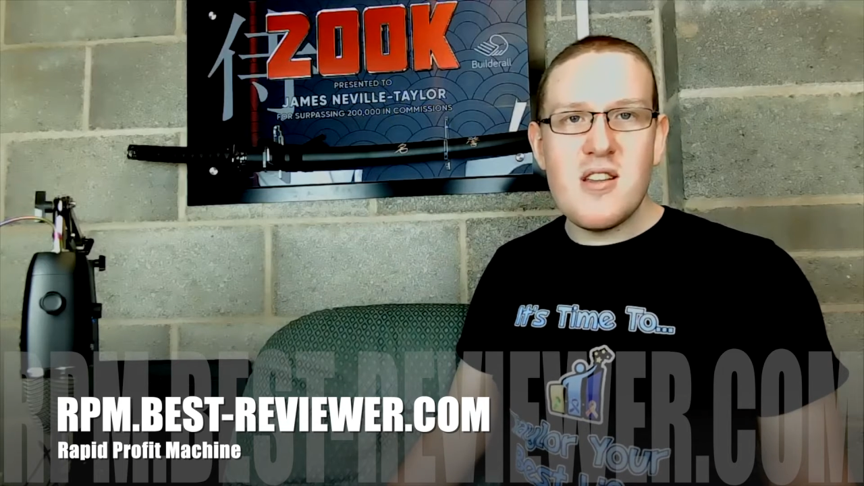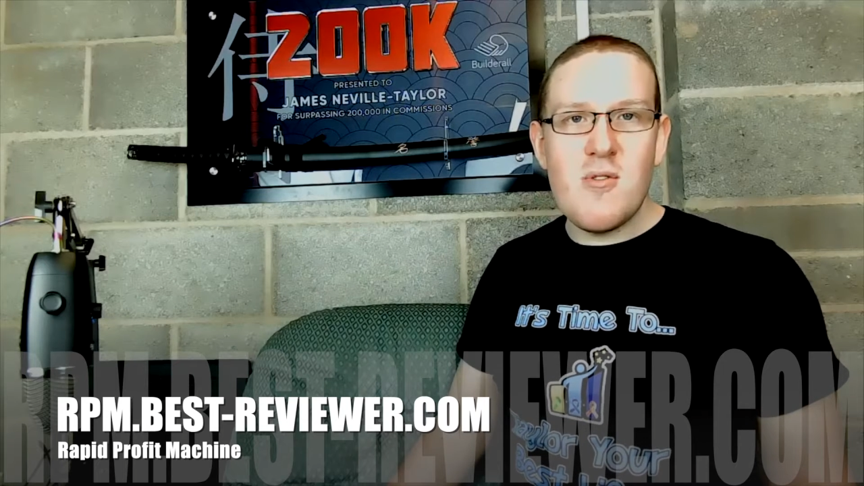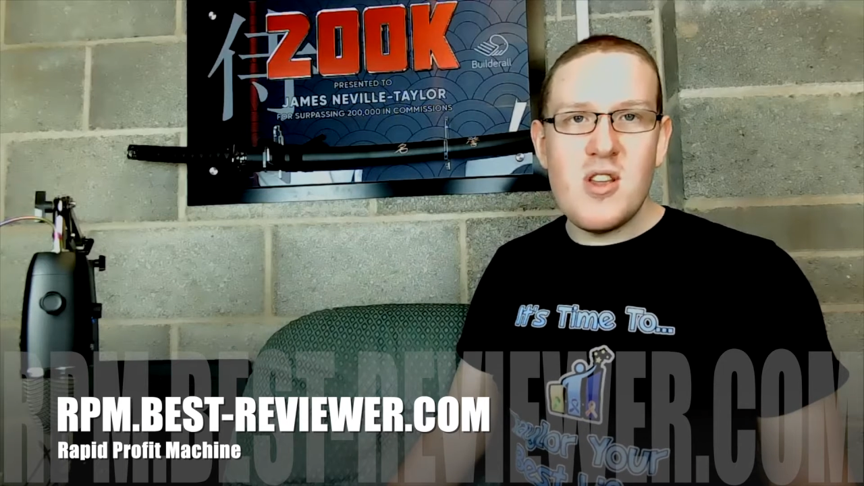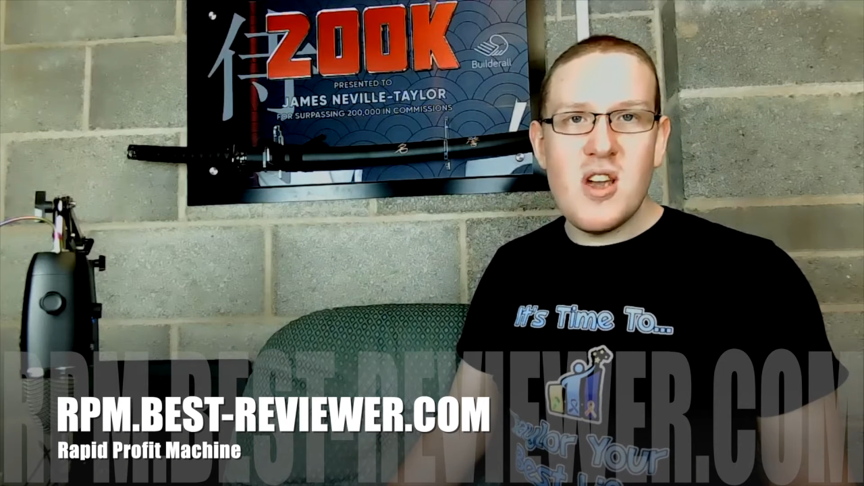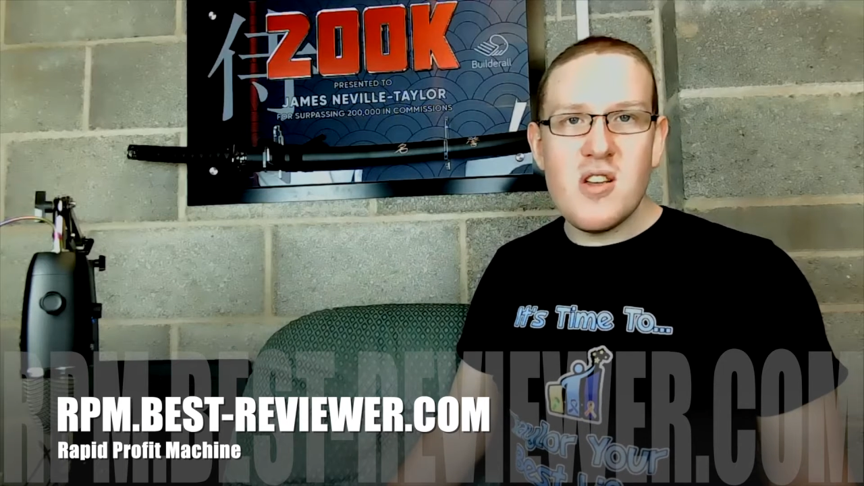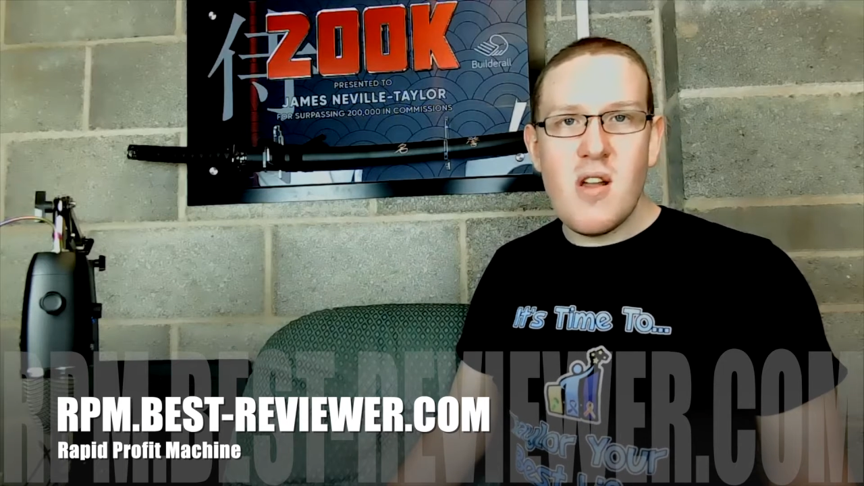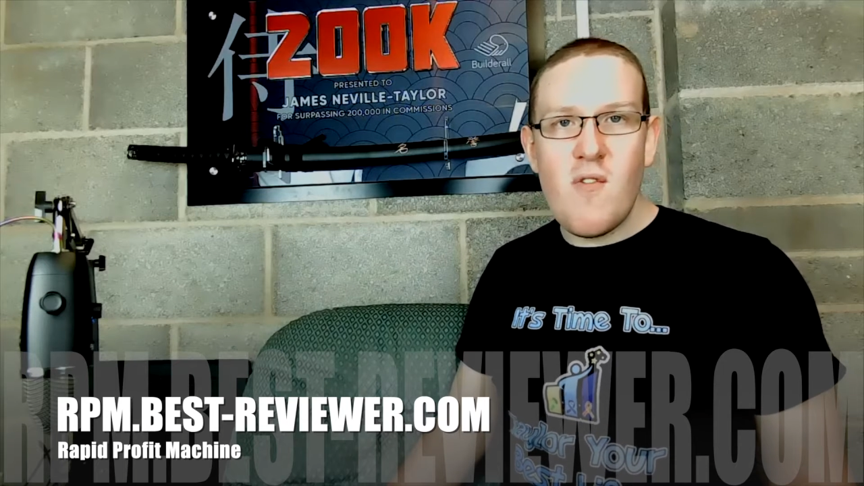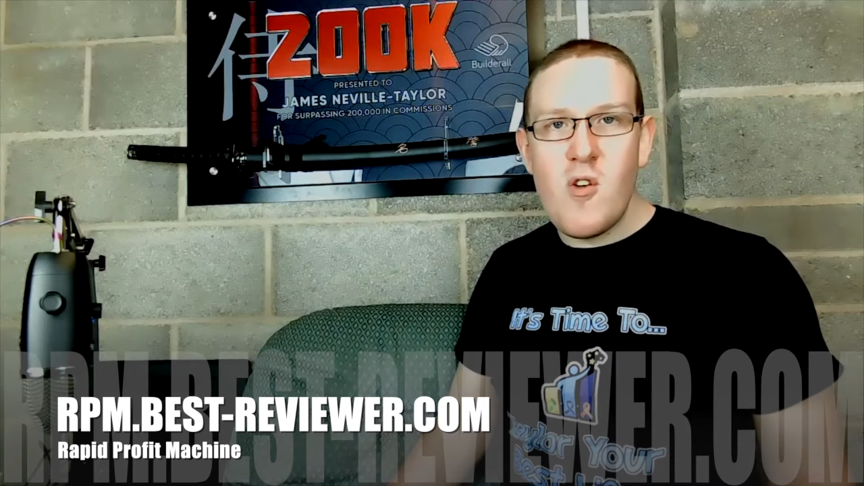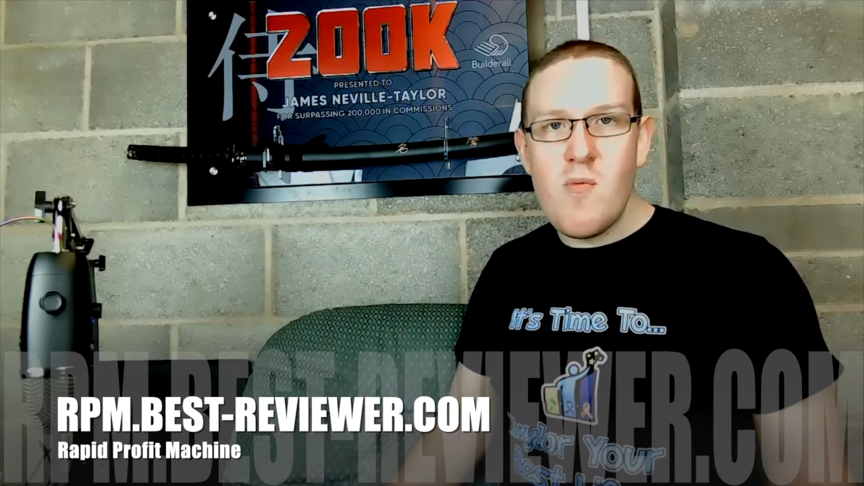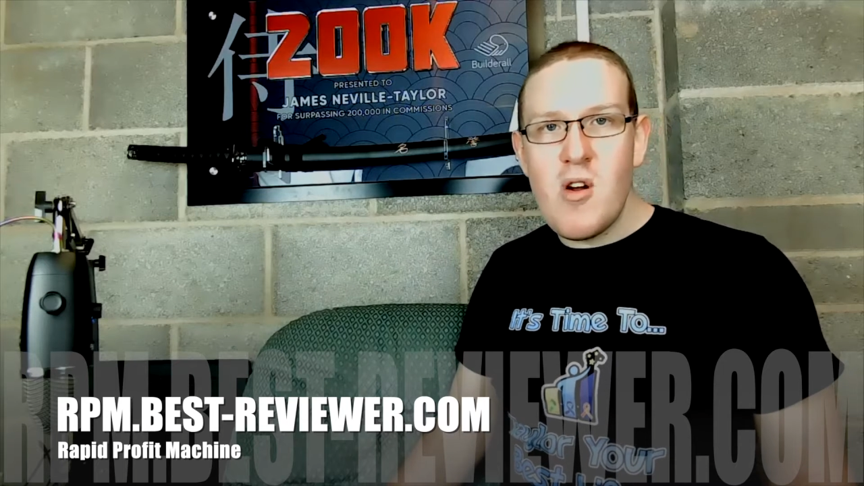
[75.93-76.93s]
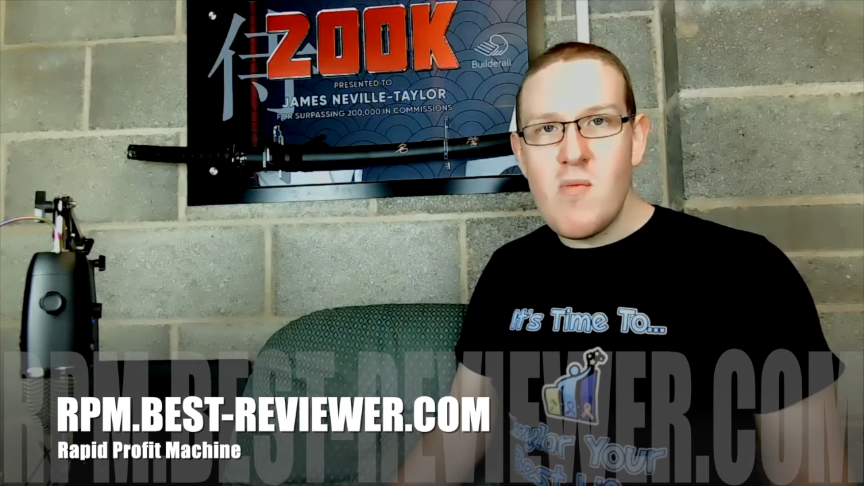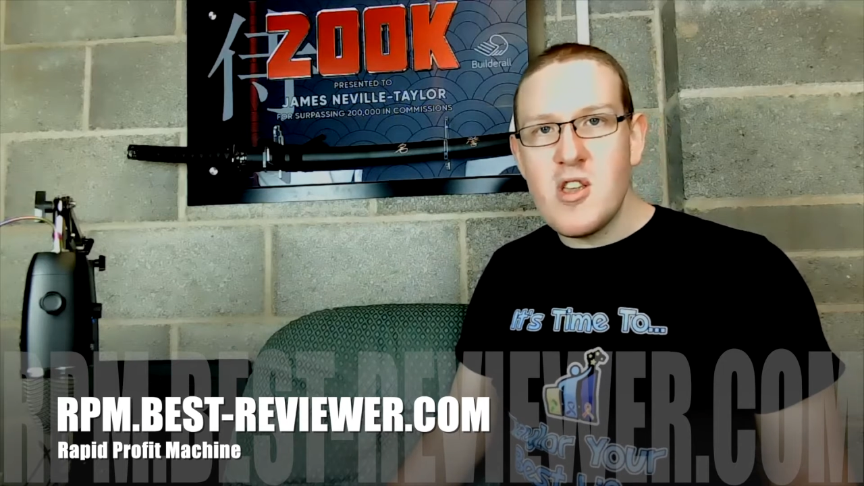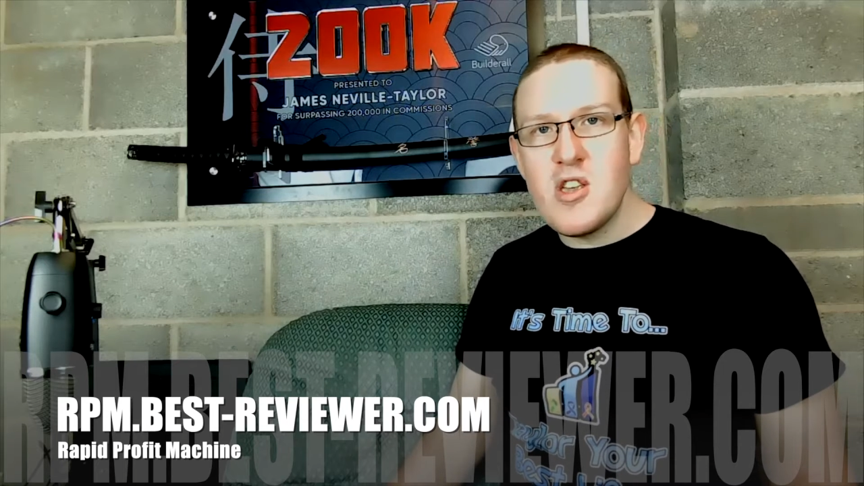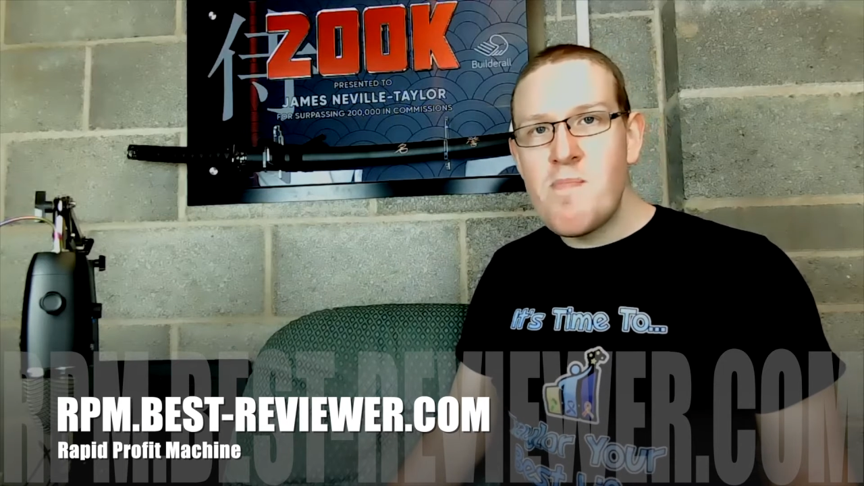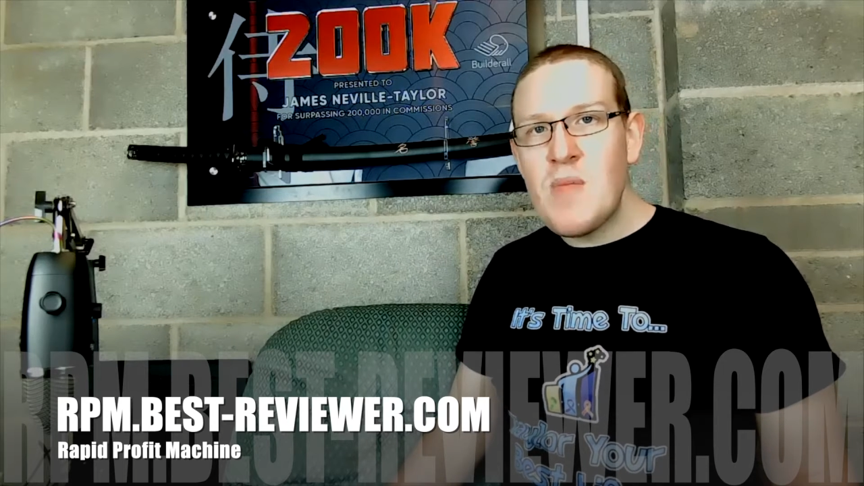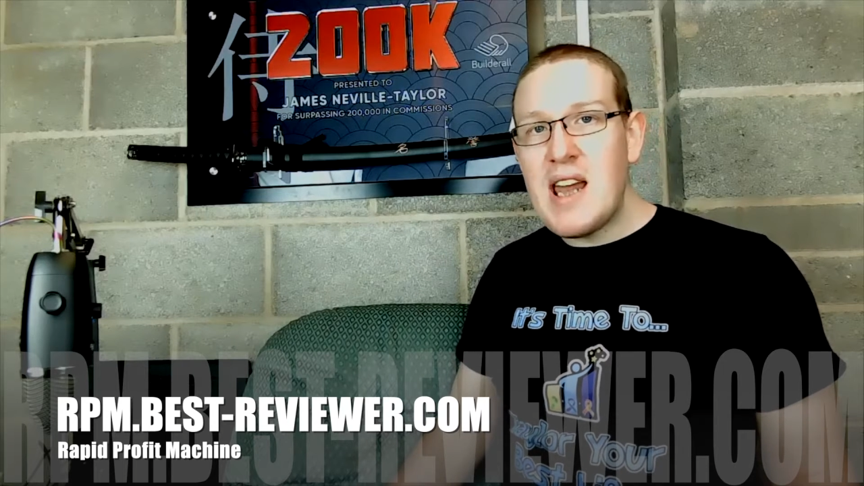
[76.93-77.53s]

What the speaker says: to in just a few moments.